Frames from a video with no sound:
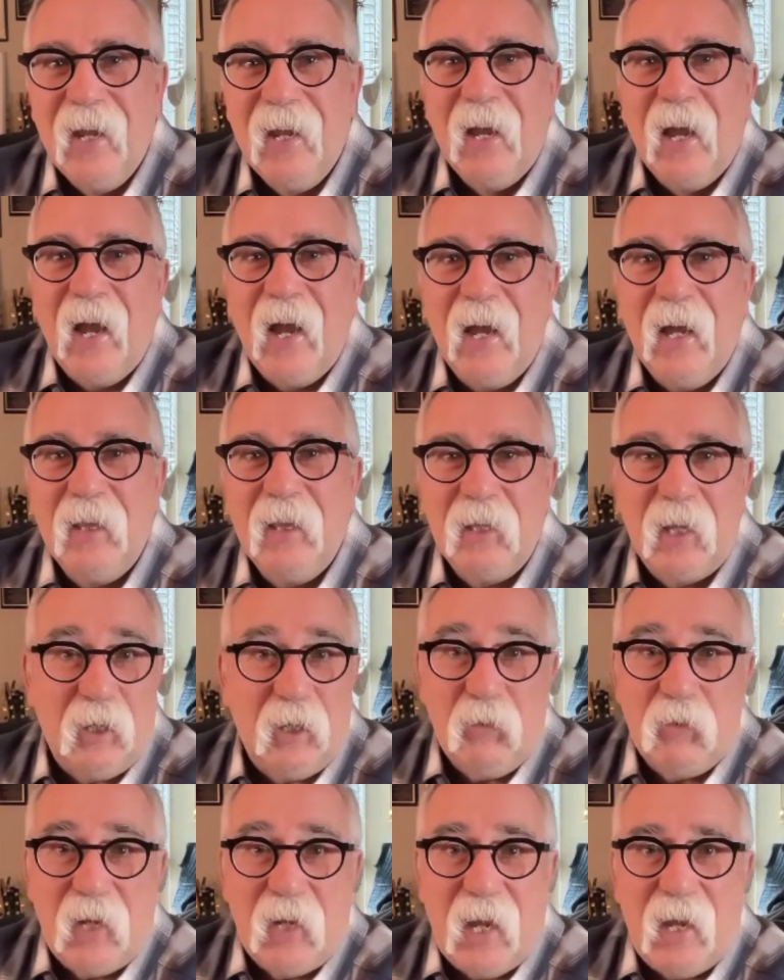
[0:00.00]
uh like you
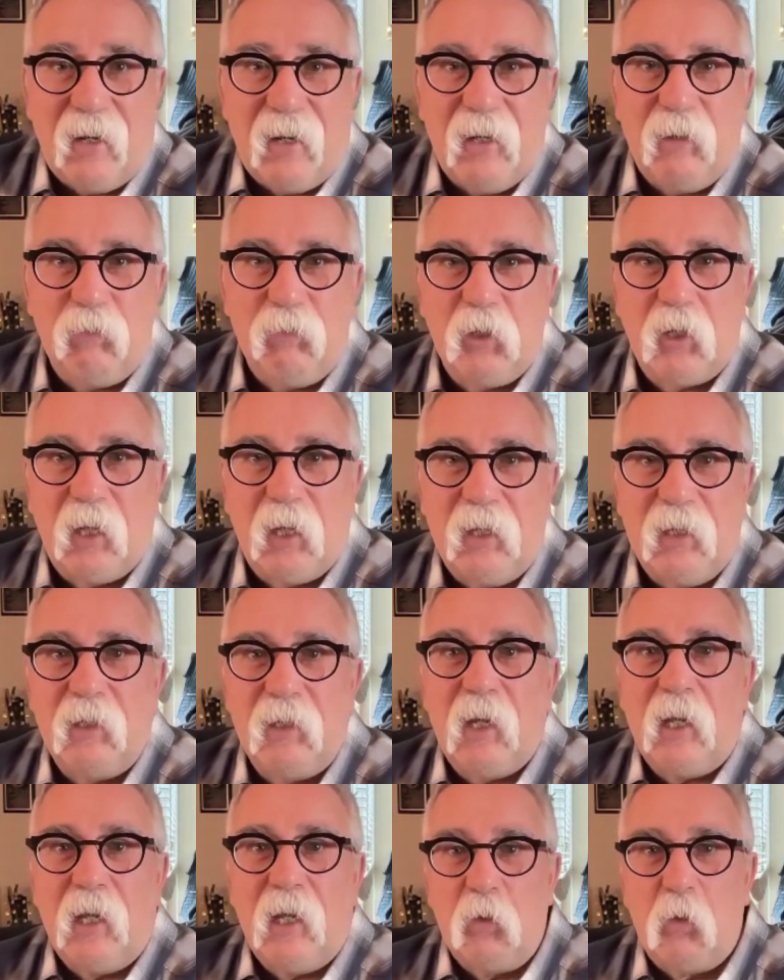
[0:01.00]
said if you can
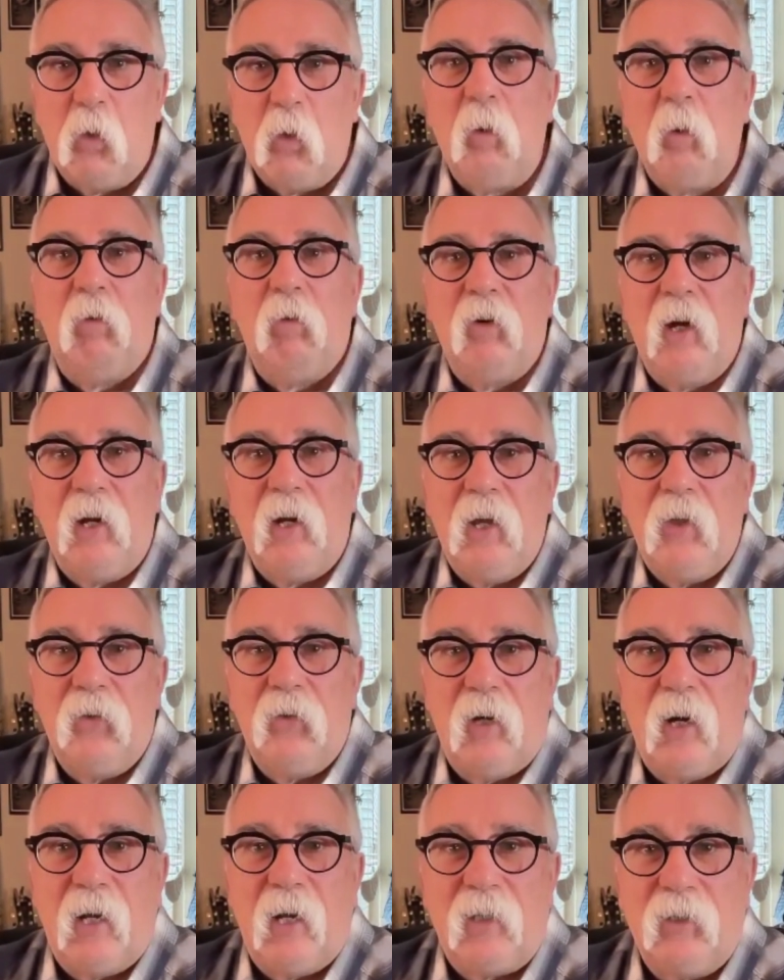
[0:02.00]
incorporate other
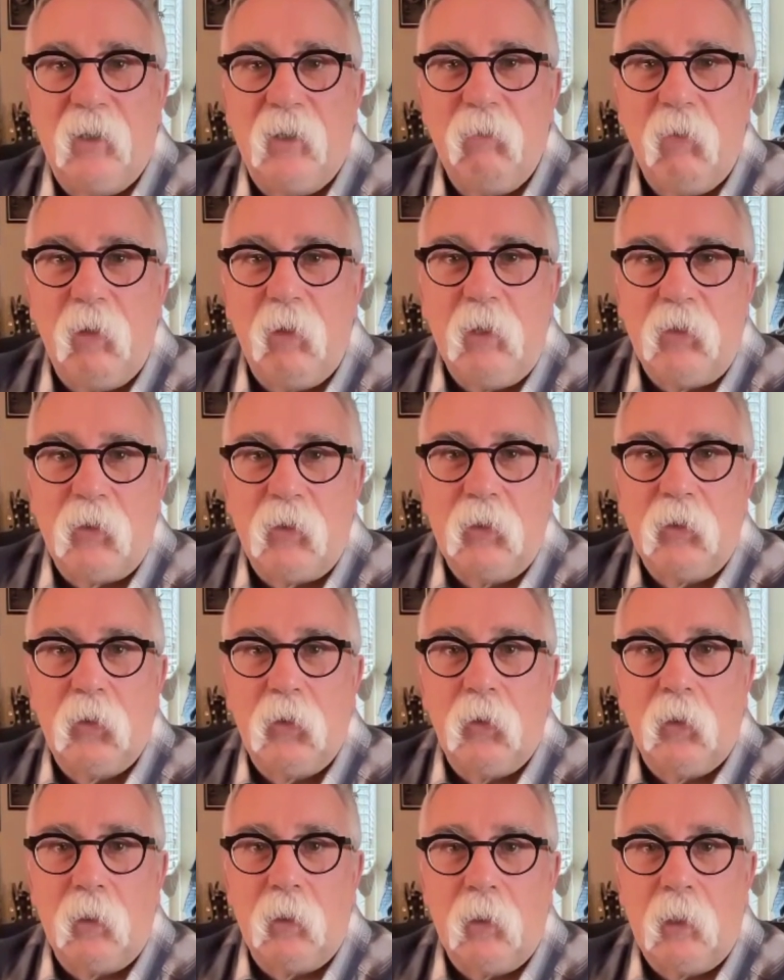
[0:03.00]
activities into
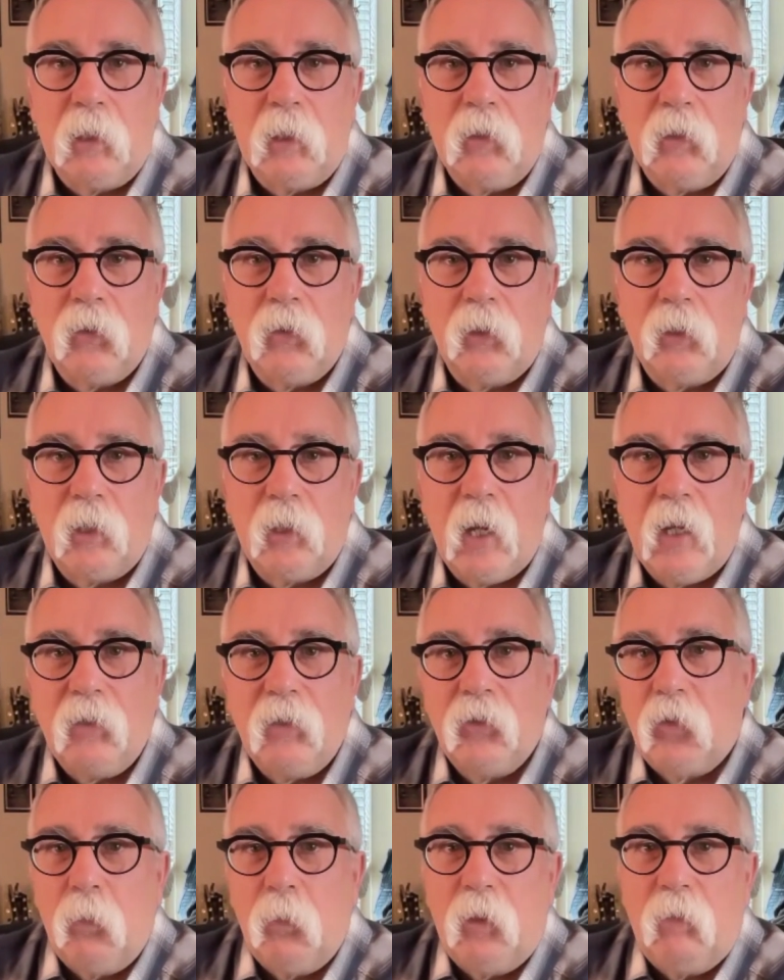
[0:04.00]
the into the day and
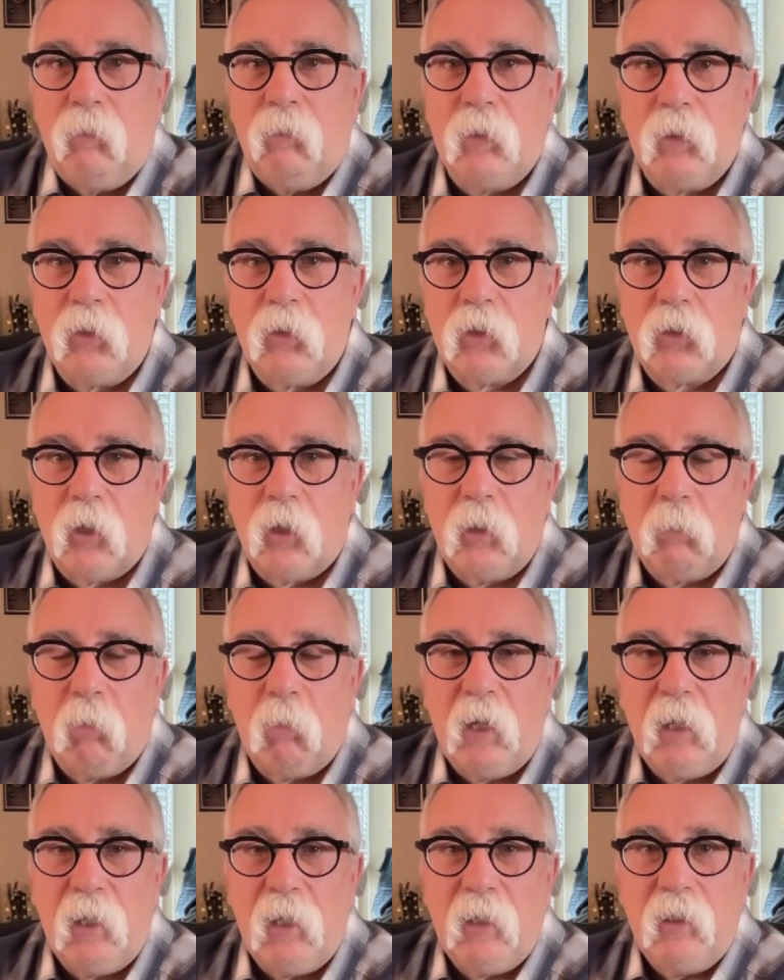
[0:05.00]
so when the fish start
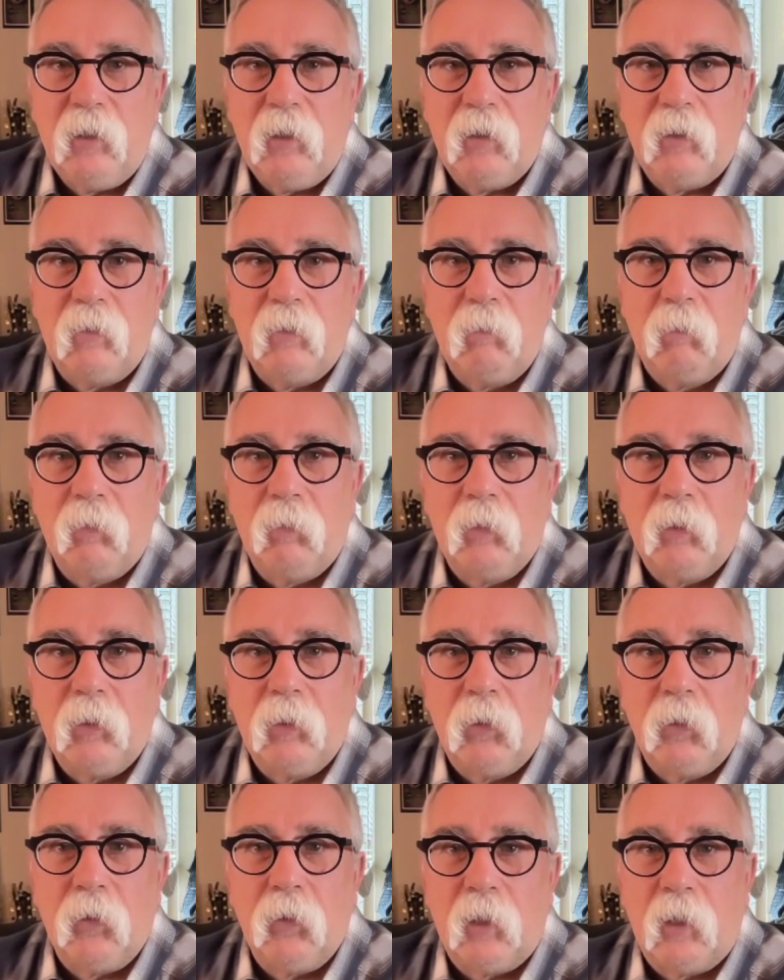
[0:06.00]
biting you're you
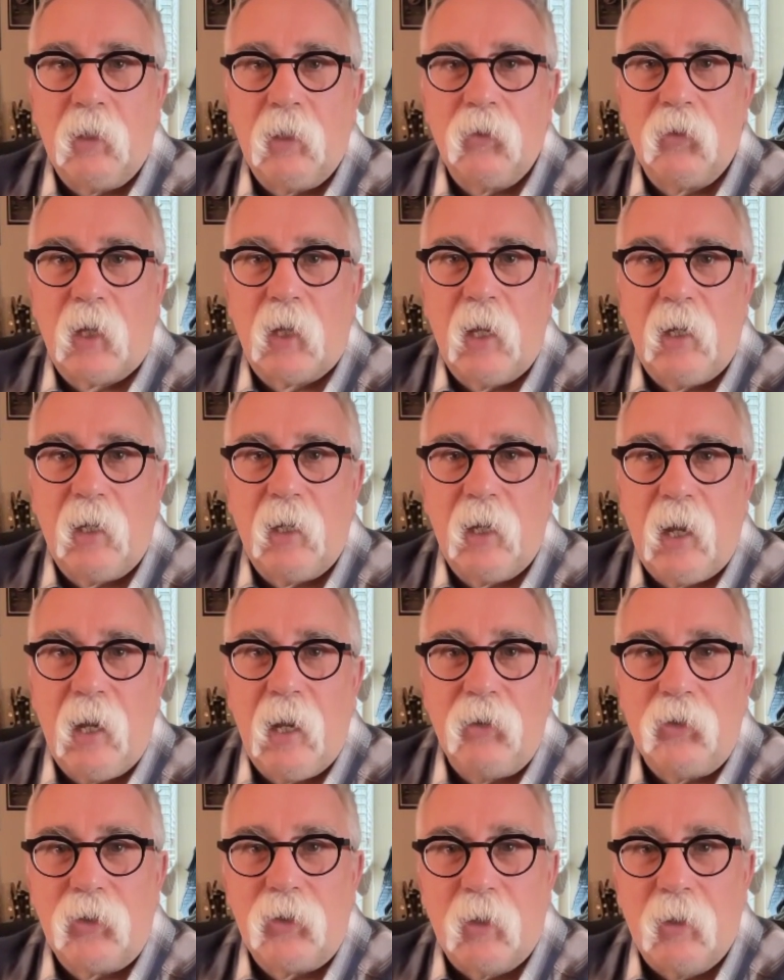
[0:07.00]
know the kids get
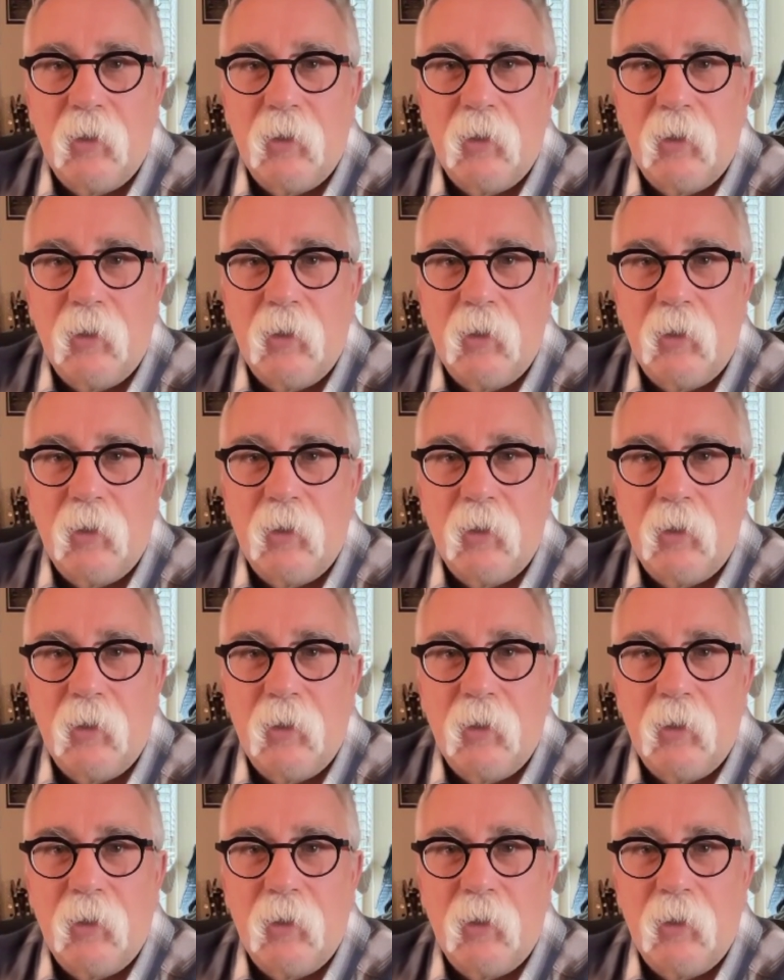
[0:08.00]
engaged